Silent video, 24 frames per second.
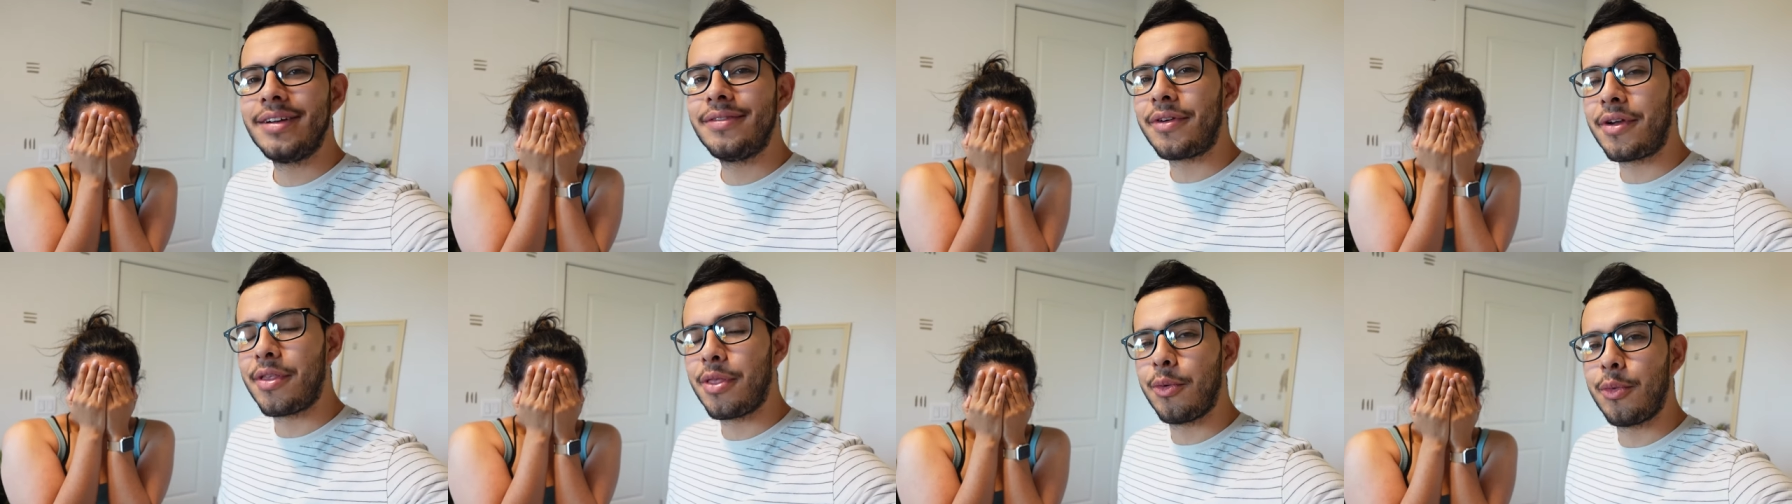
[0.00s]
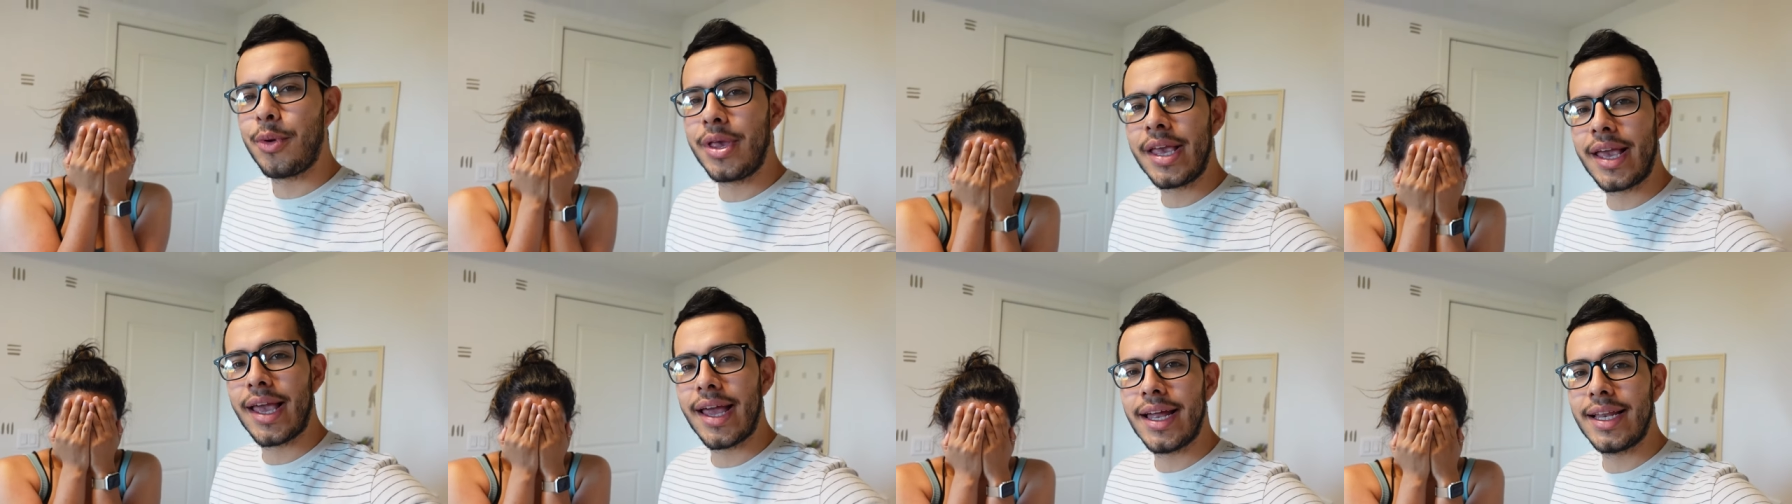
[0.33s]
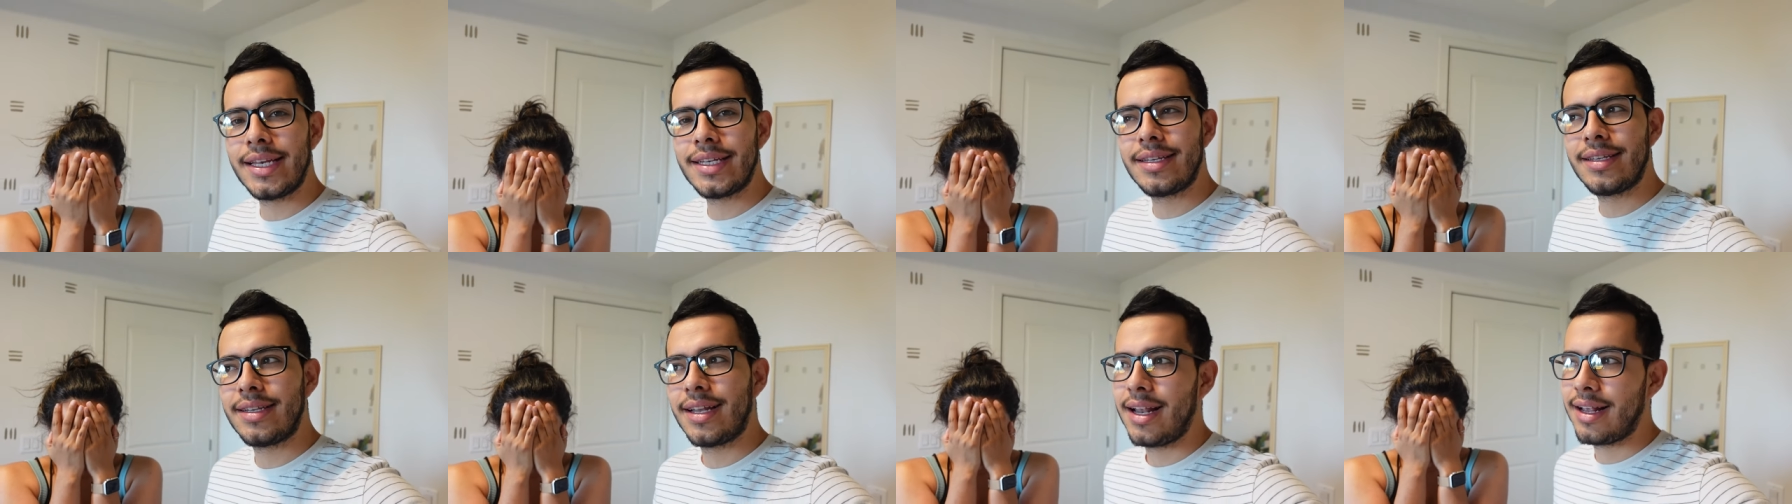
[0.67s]
for the
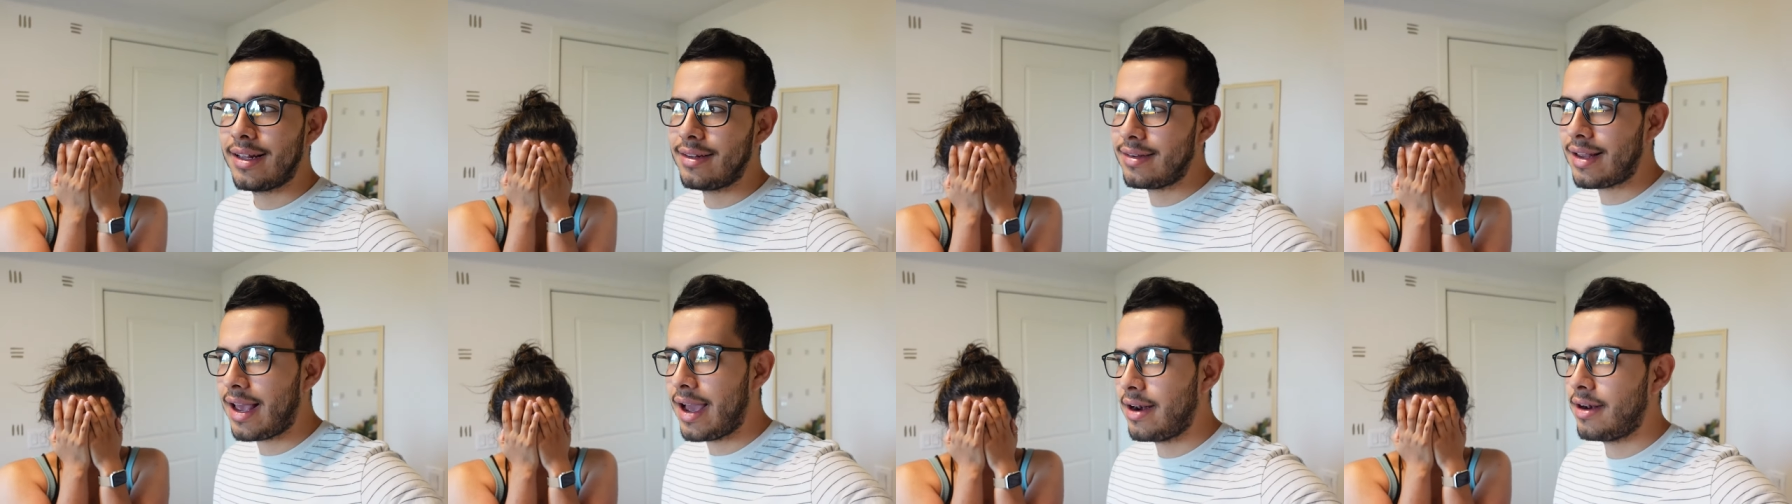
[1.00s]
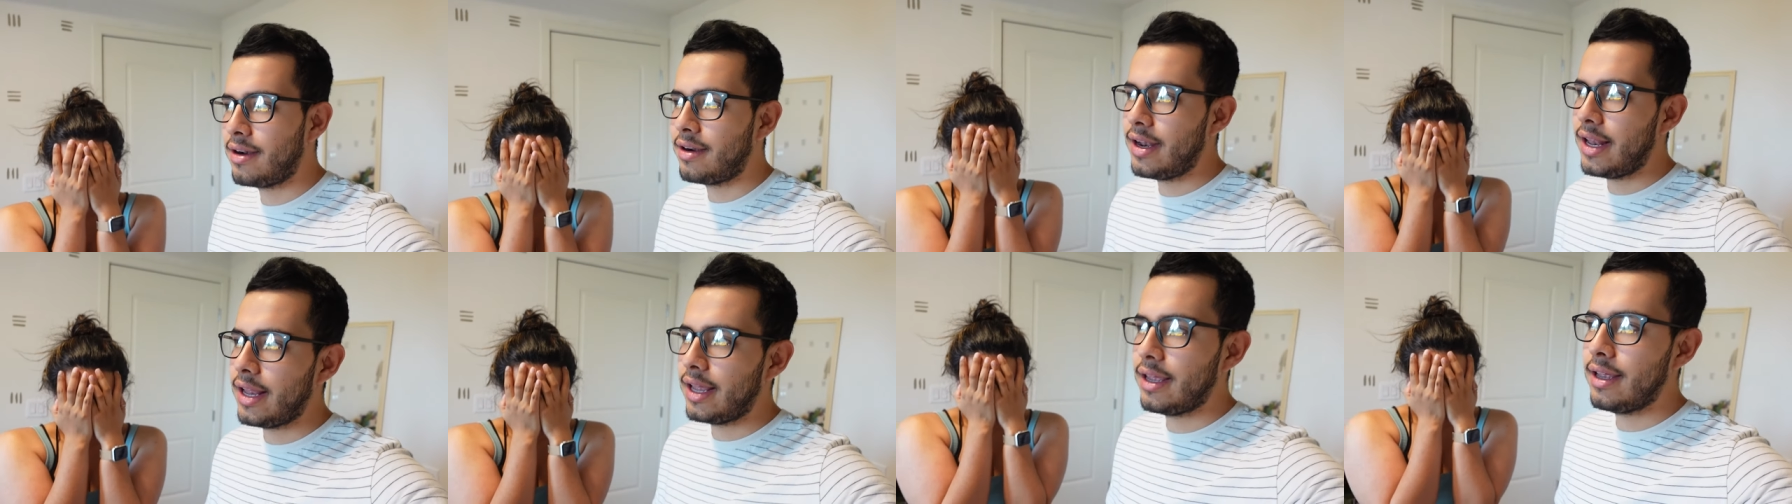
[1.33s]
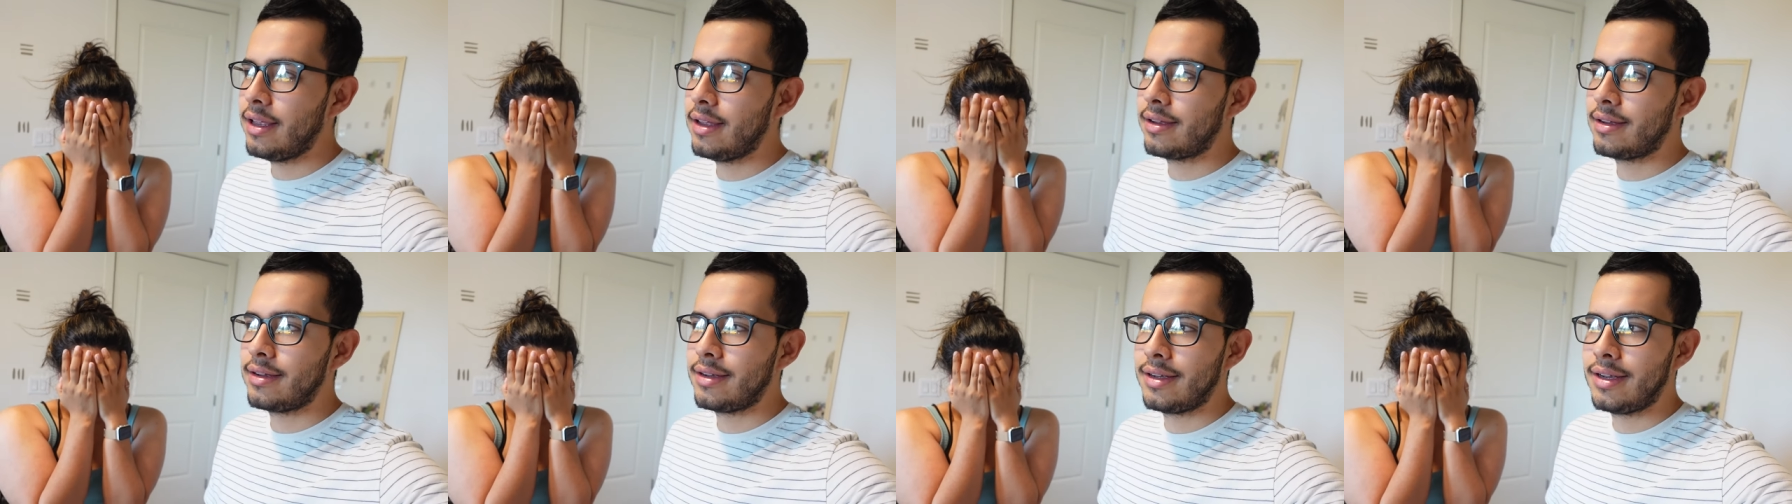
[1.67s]
weekend, today's Saturday,